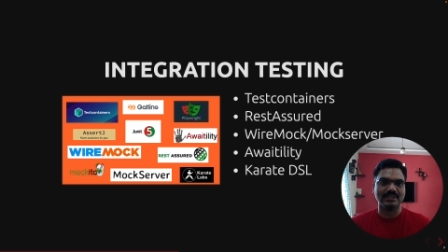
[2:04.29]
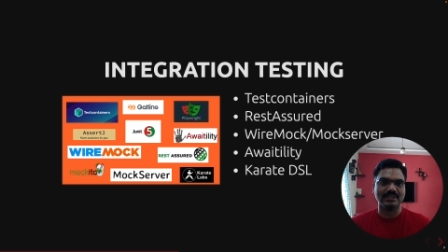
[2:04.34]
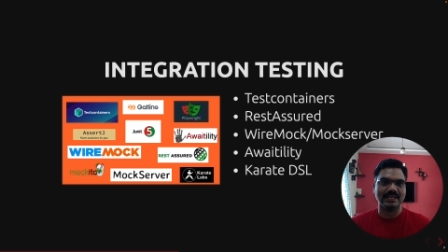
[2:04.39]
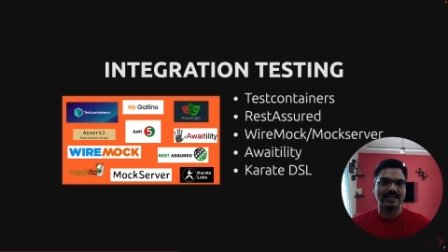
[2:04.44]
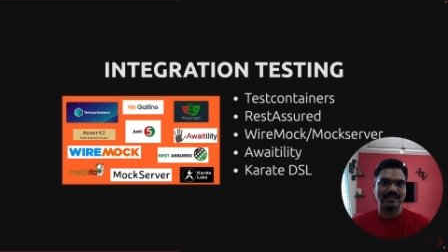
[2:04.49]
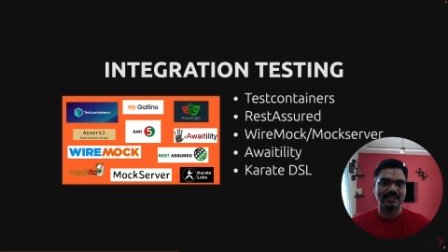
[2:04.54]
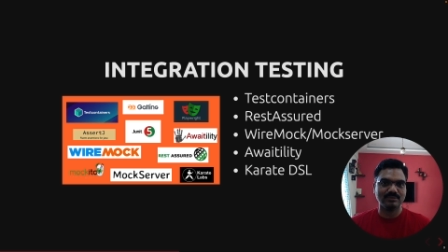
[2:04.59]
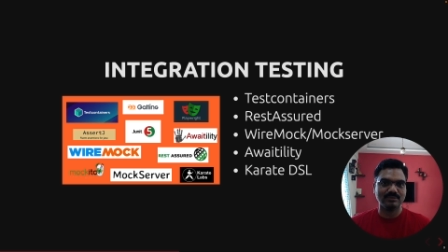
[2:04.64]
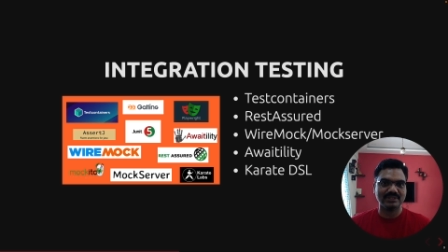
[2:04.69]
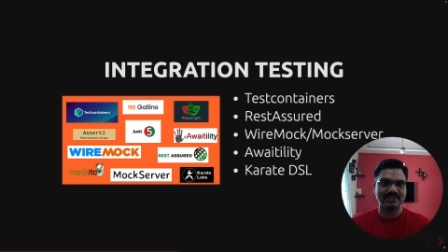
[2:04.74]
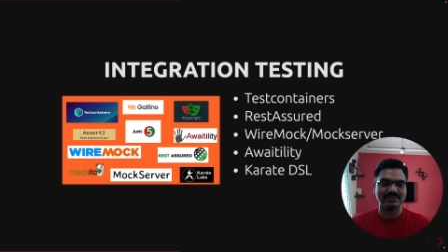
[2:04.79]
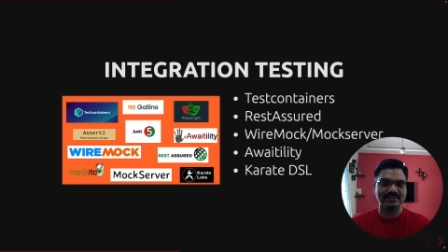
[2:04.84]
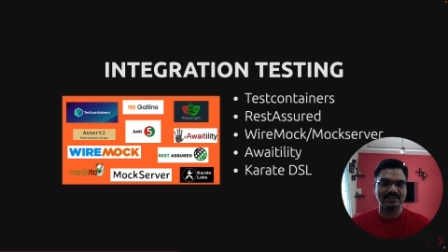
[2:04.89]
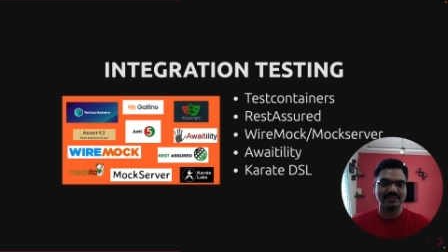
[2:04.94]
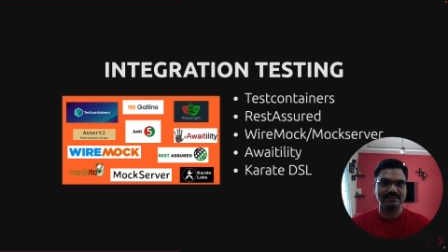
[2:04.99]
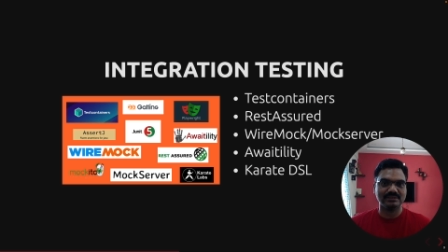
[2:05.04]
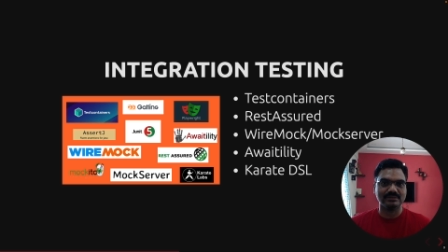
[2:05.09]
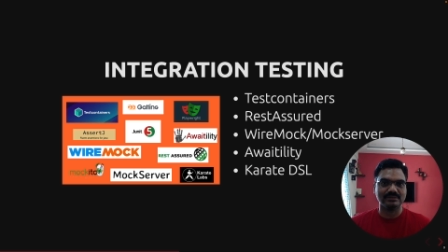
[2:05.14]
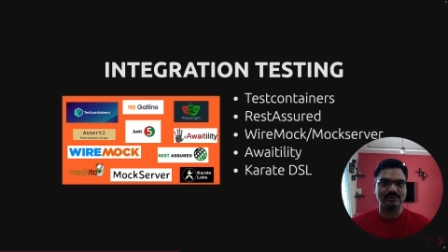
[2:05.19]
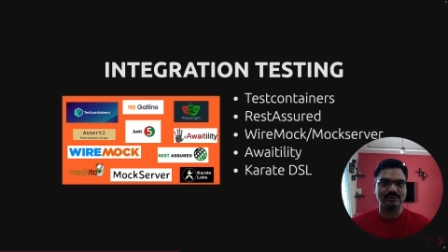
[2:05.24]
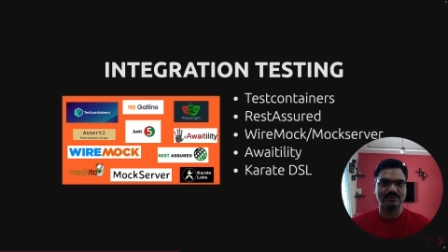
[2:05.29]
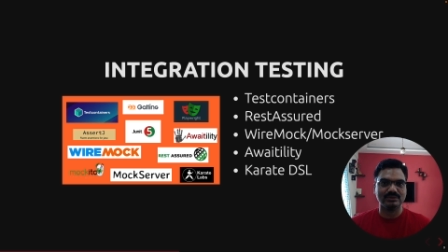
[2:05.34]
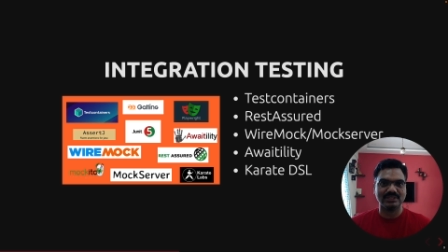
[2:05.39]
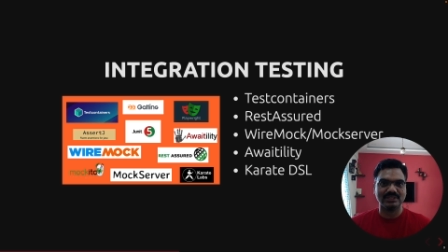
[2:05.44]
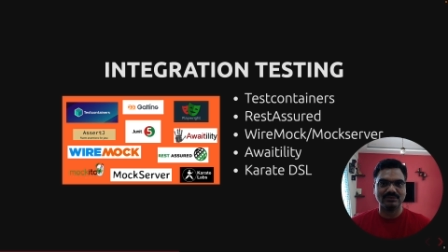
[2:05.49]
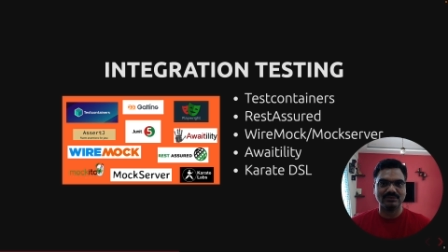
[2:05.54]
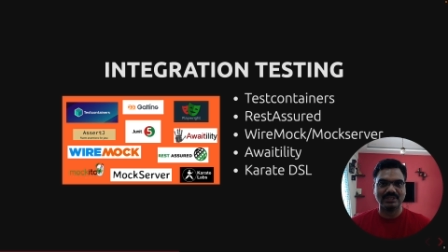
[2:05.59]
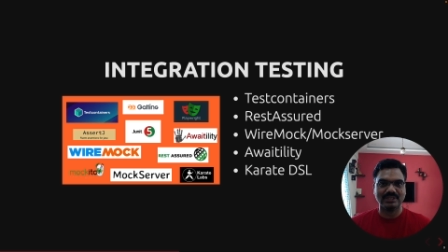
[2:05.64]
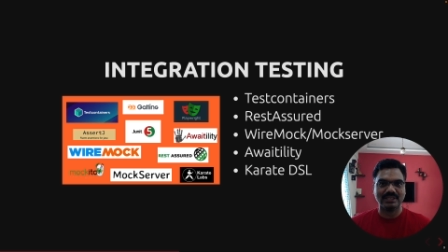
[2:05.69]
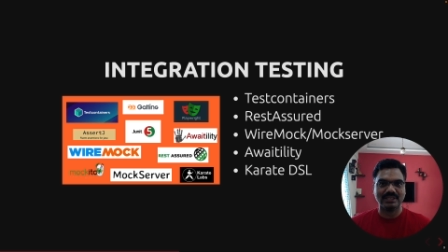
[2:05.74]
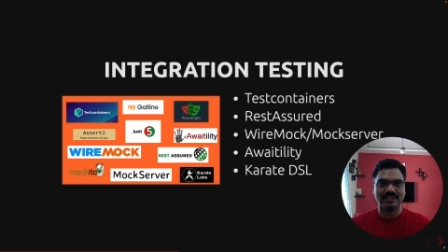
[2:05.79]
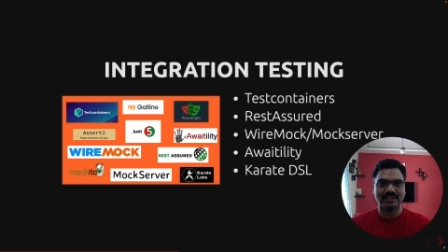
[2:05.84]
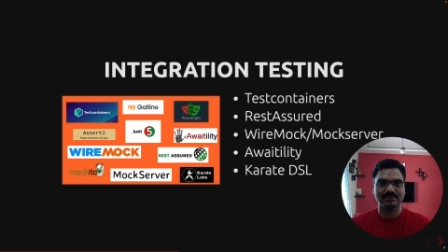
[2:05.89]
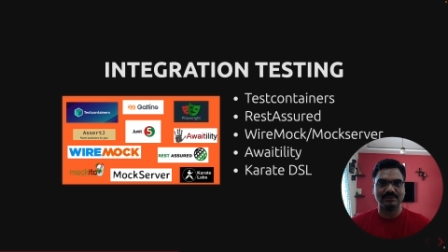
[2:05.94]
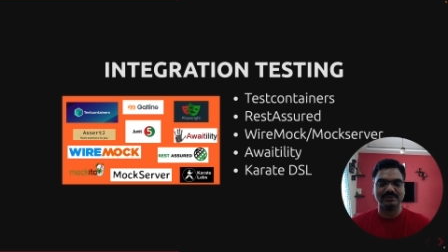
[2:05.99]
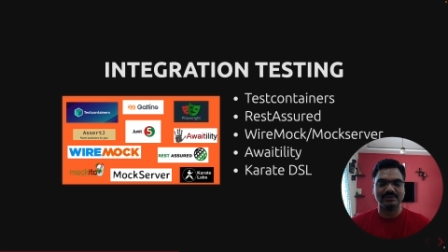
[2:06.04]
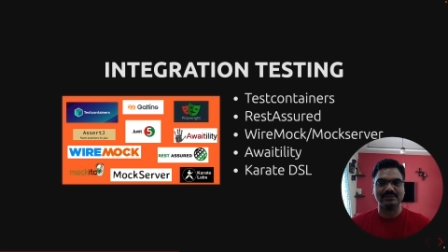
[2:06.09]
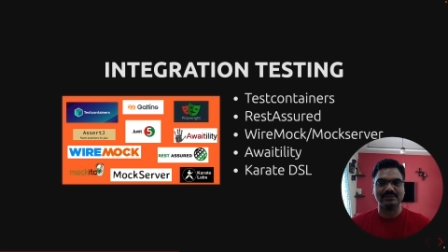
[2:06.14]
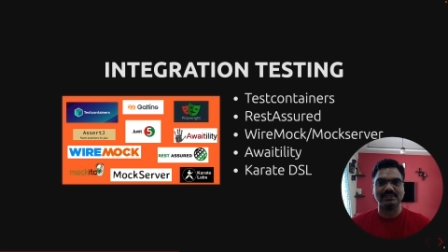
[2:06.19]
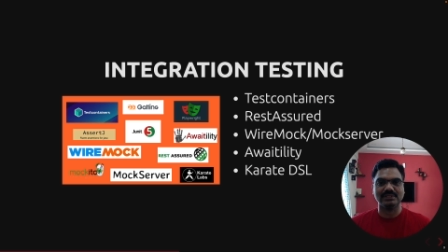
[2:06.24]
databases, NoSQL
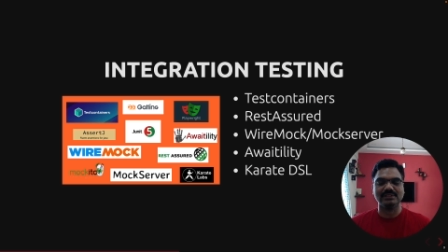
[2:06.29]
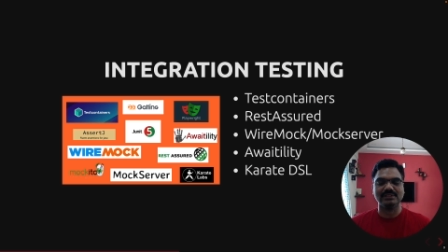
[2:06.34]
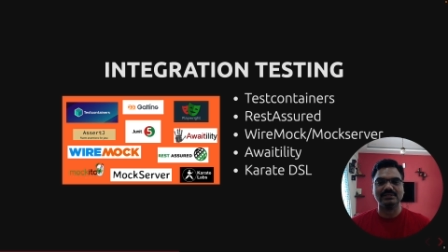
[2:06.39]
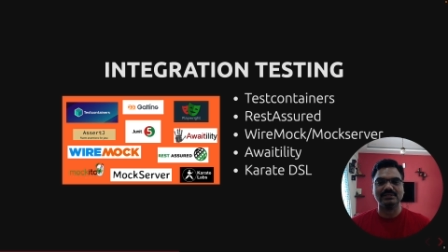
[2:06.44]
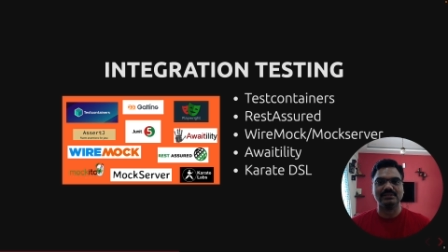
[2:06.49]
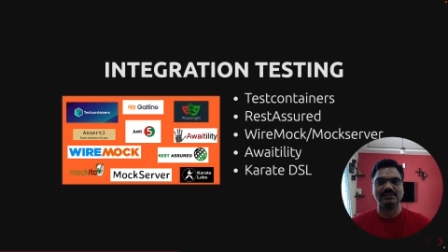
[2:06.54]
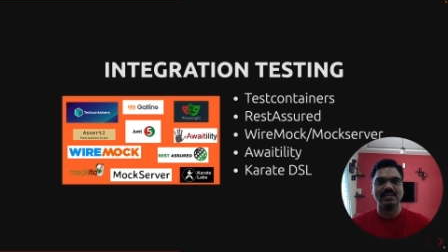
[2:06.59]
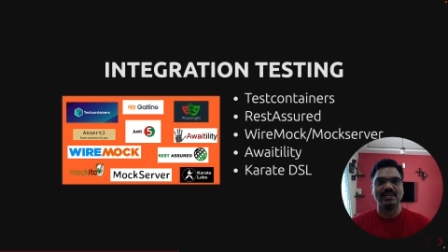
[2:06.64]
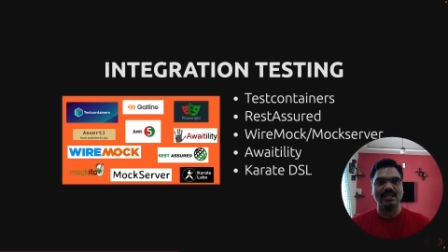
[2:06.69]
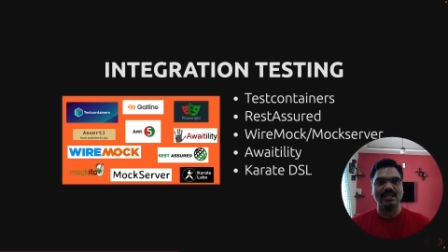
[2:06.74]
databases,